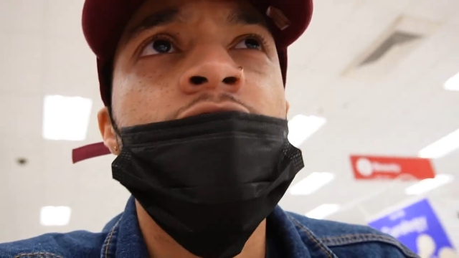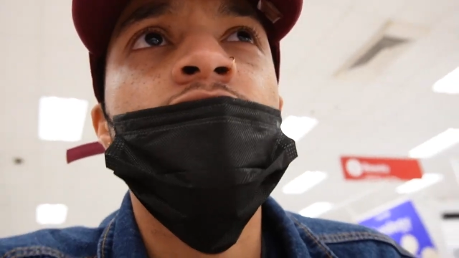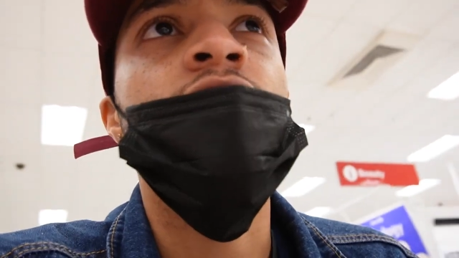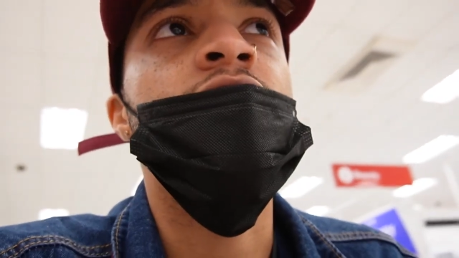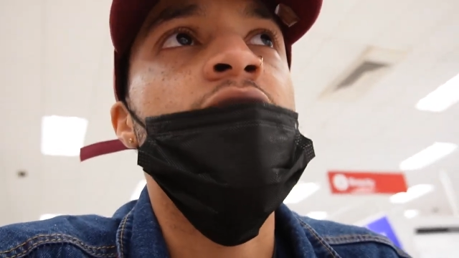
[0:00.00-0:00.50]

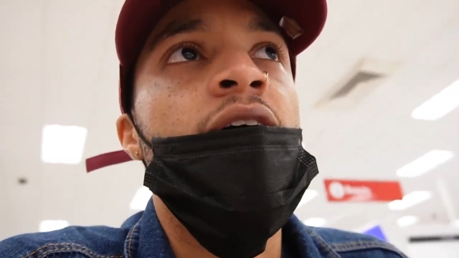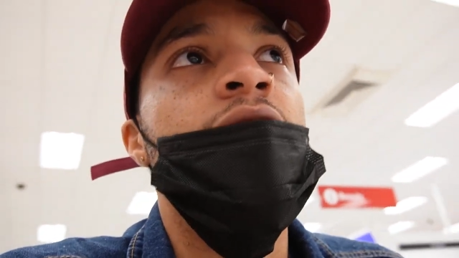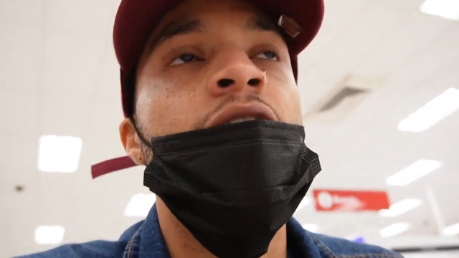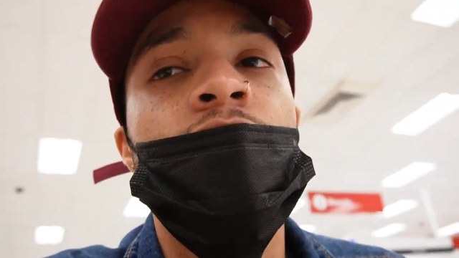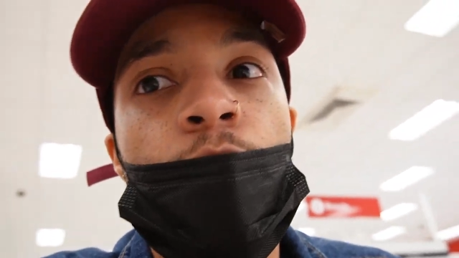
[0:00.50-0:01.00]
Still to this day, a
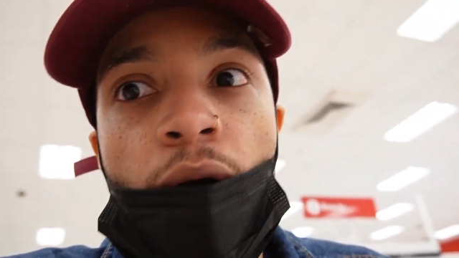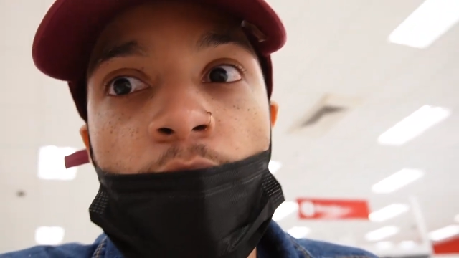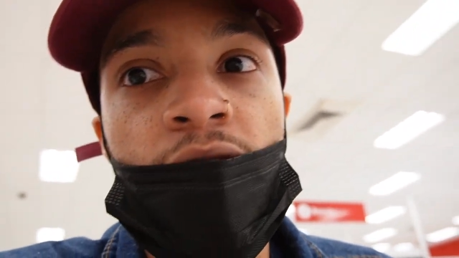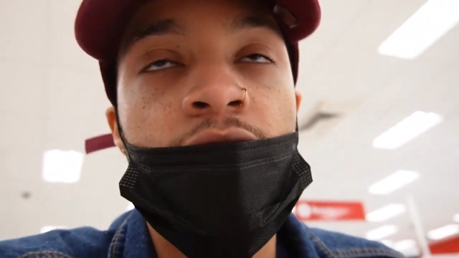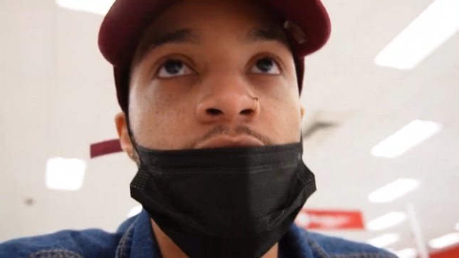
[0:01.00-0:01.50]
lot of
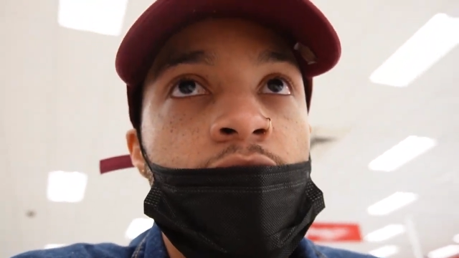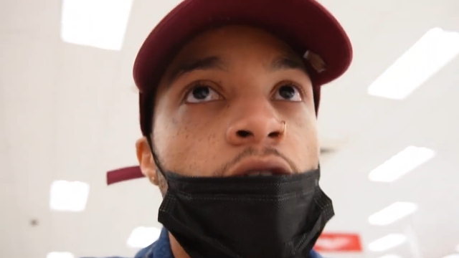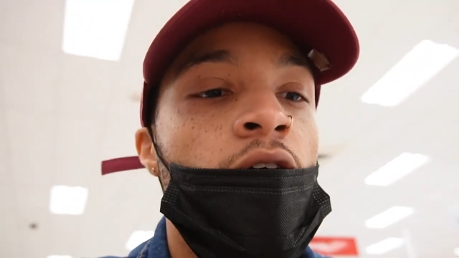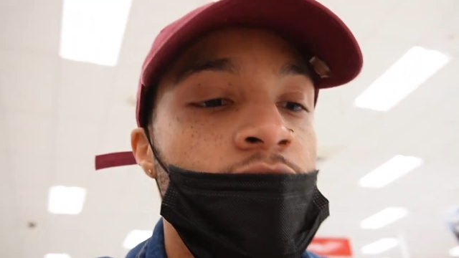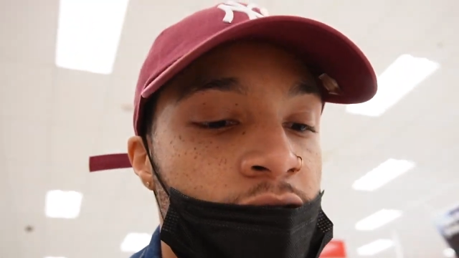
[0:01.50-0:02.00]
Republicans in
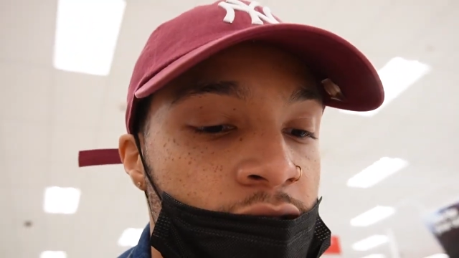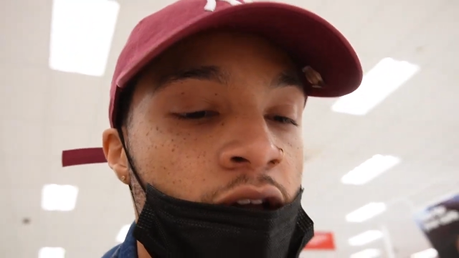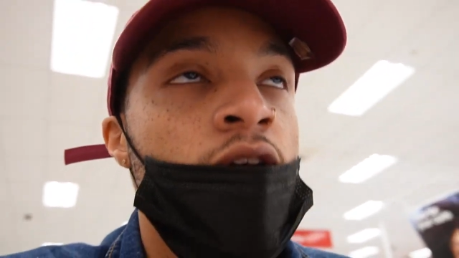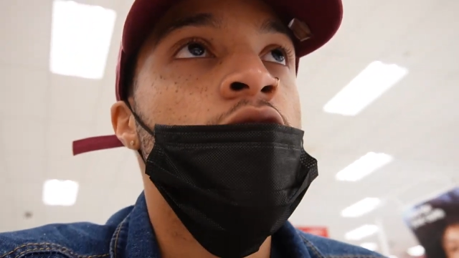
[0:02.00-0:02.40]
office.